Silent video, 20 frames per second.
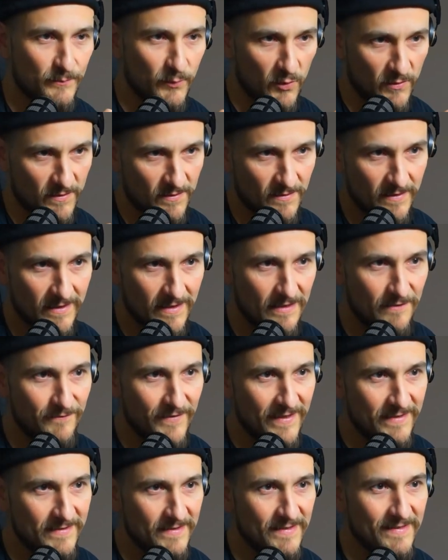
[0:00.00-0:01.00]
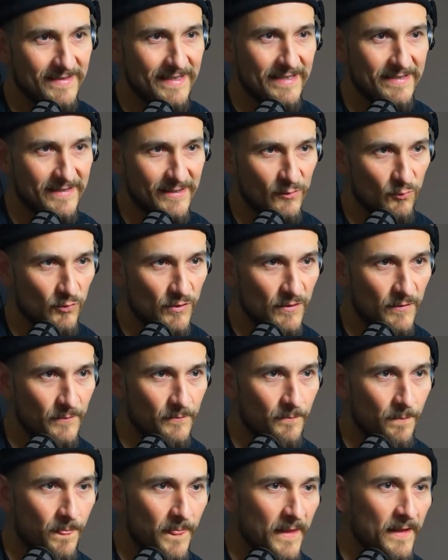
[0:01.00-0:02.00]
Of course, a matching
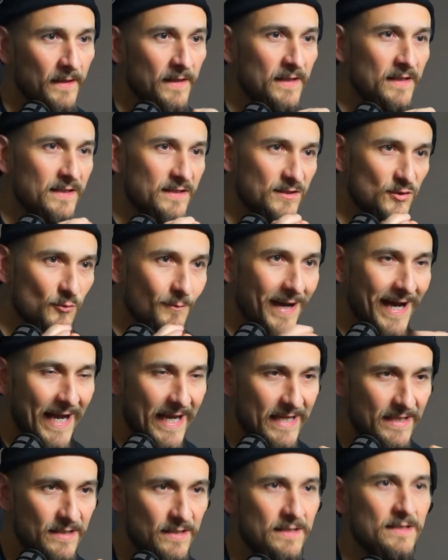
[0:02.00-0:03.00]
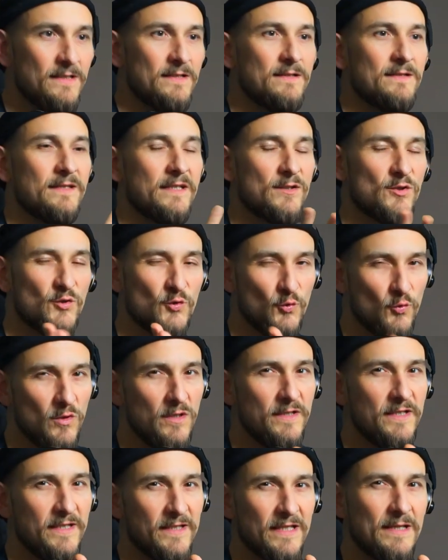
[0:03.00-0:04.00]
sinker color is always helpful, but
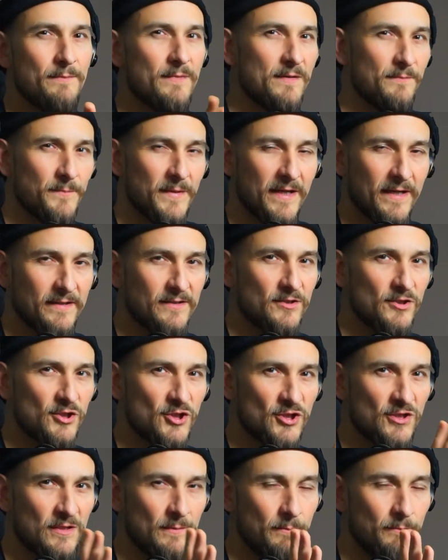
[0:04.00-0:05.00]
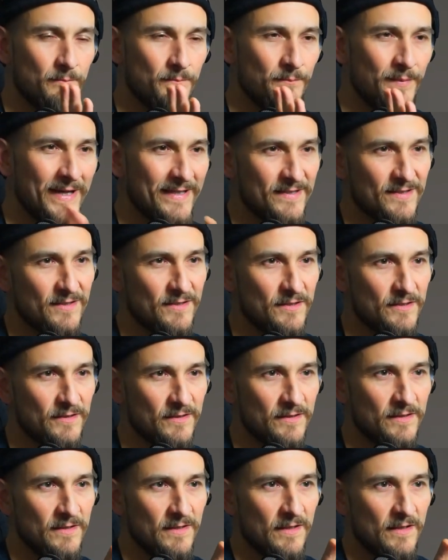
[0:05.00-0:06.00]
even that isn't super important.
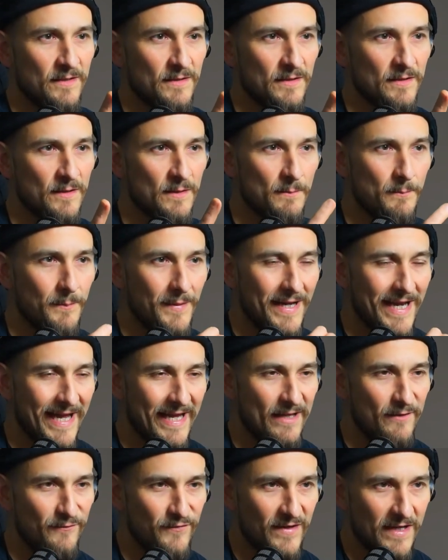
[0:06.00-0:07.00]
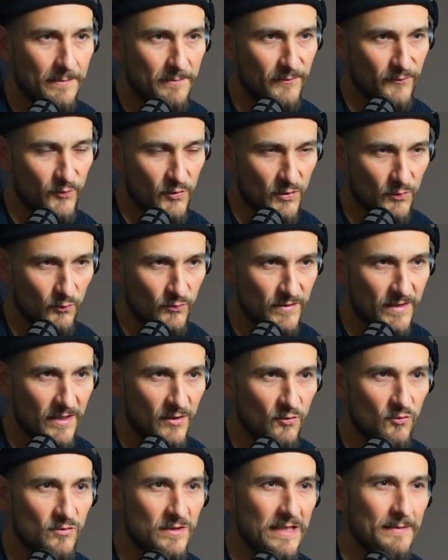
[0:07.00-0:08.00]
The most important thing is that we have a
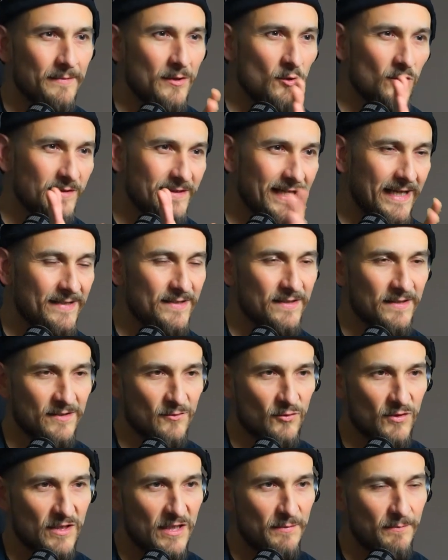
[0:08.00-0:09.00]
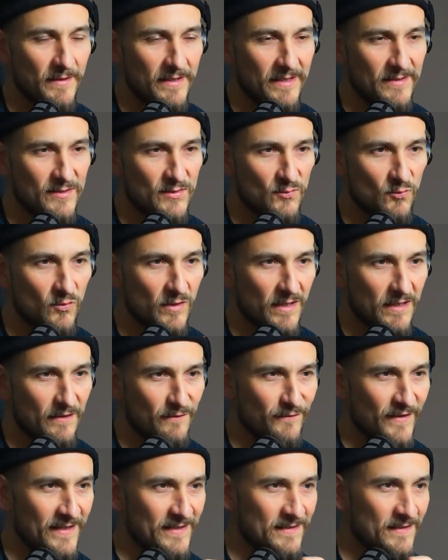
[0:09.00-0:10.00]
thin leader material,
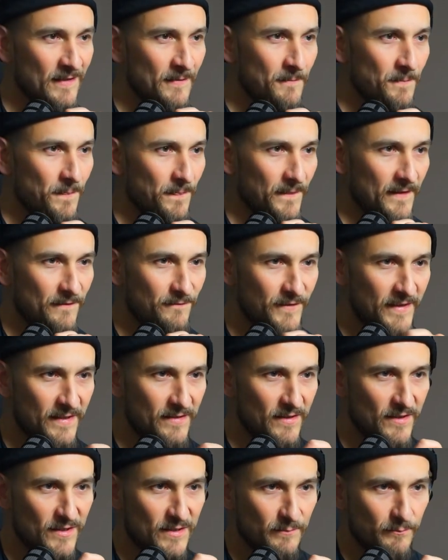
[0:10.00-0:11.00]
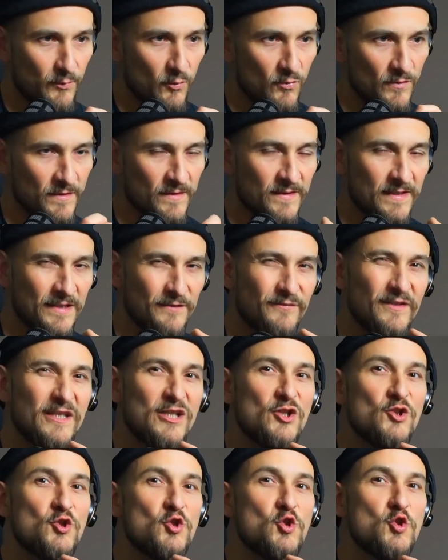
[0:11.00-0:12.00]
preferably fluorocarbon.
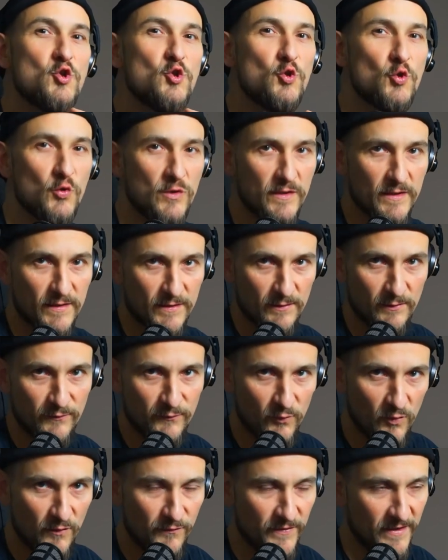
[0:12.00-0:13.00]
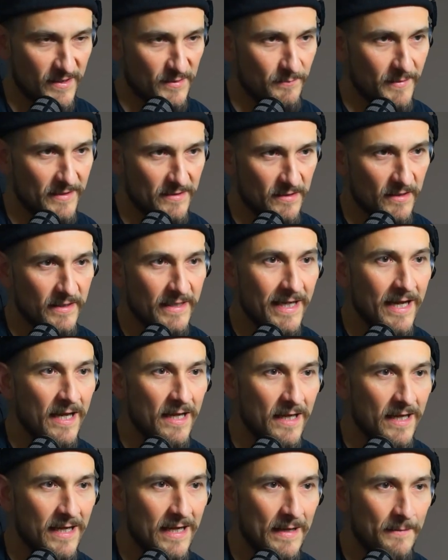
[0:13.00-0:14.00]
So if you haven't unlocked custom leader
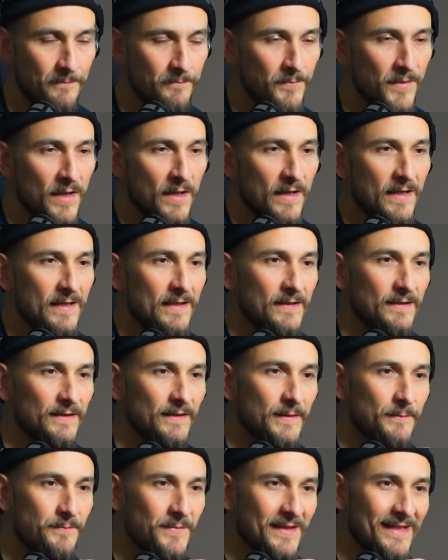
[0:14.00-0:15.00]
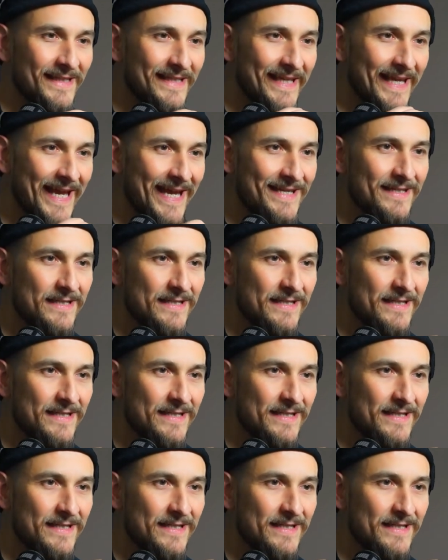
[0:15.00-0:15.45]
crafting yet, you can still buy